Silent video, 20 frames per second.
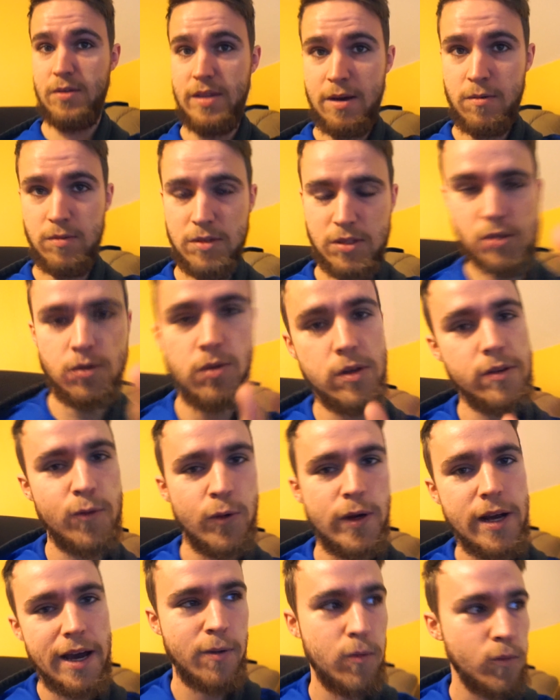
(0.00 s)
that was sort of
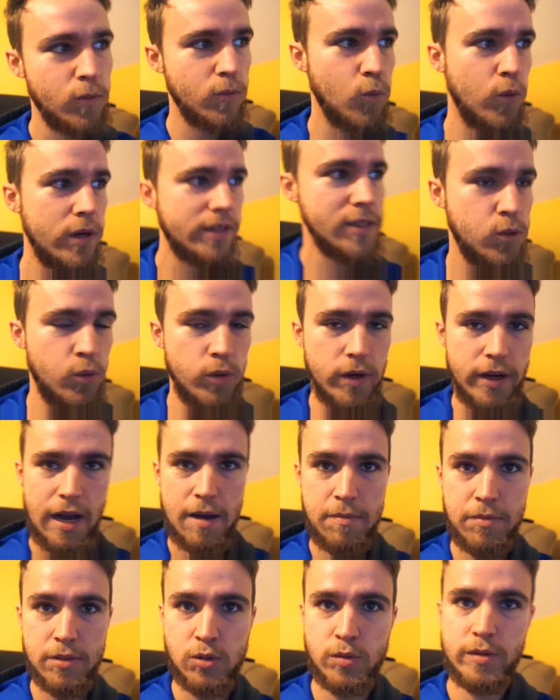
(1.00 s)
what I wanted to
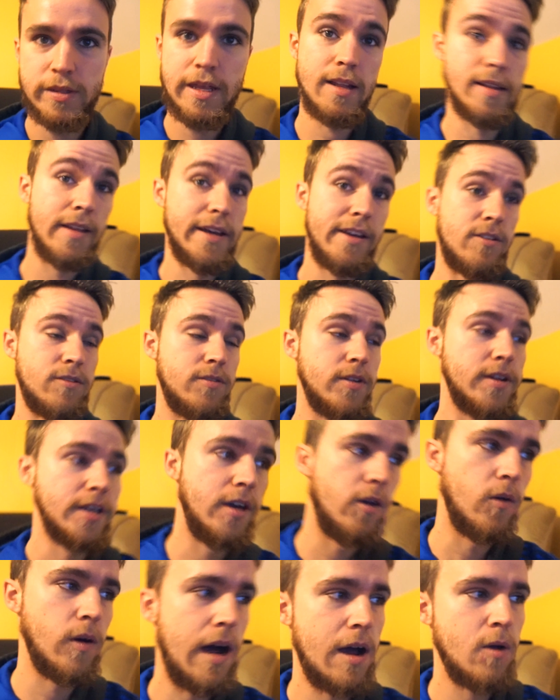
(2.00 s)
accomplish with that last
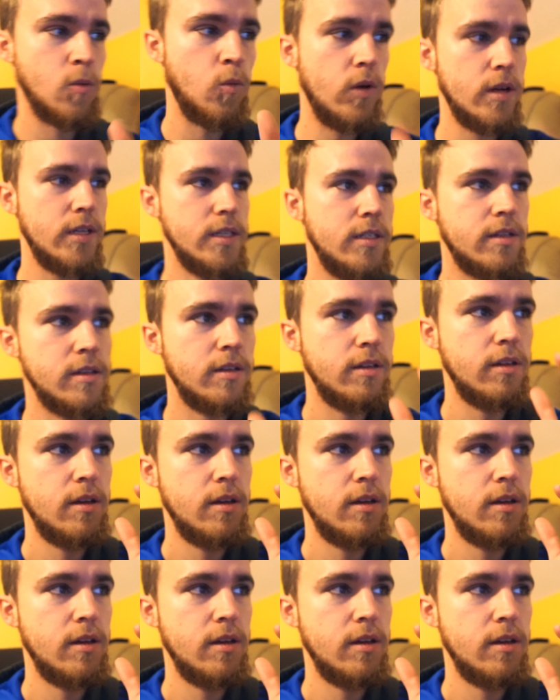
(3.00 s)
video. I wanted